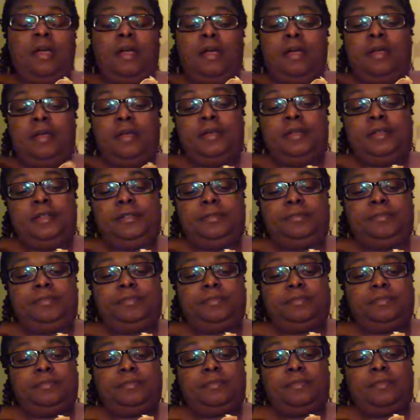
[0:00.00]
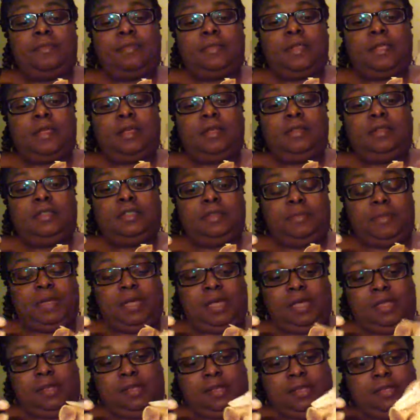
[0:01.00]
um, some
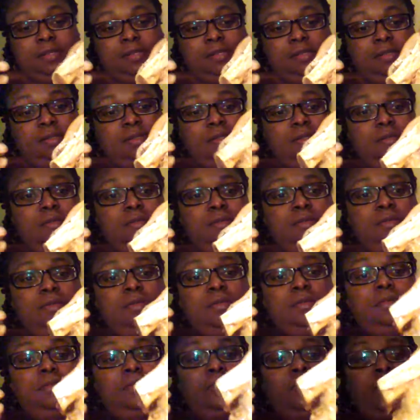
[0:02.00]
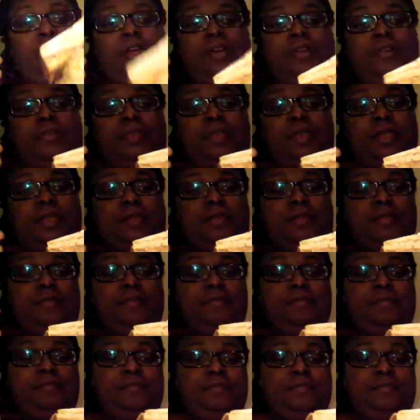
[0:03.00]
onions, garlic,